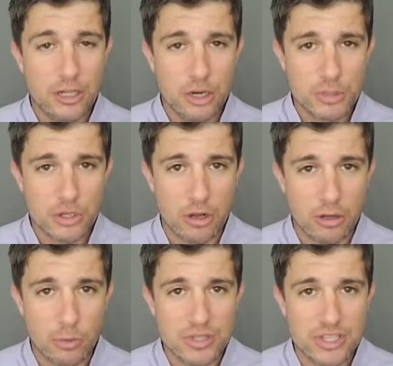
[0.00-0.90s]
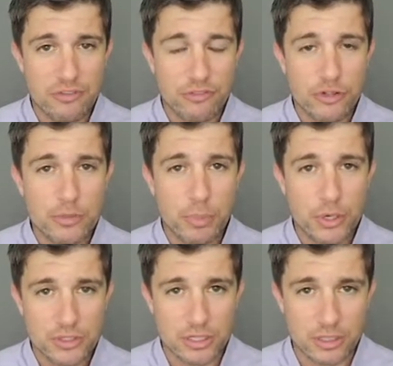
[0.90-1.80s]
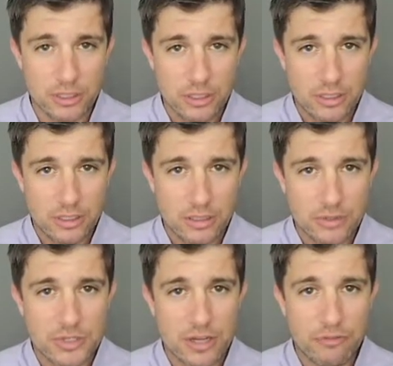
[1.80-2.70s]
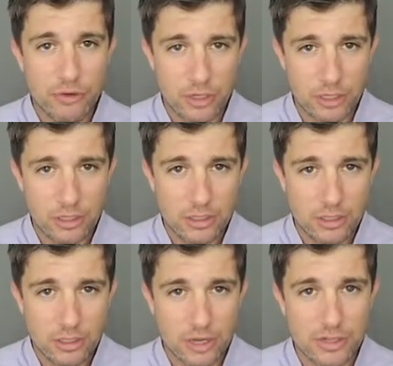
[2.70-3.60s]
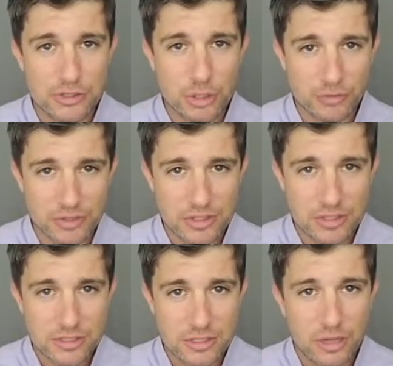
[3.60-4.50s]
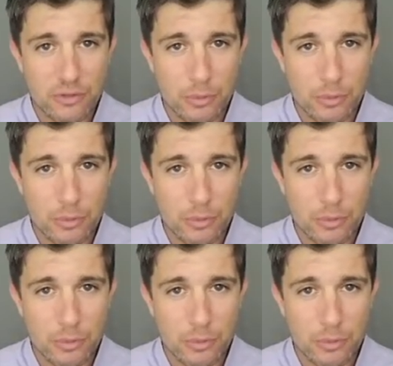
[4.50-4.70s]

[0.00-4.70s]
Armstrong was the first person to set foot on the surface of the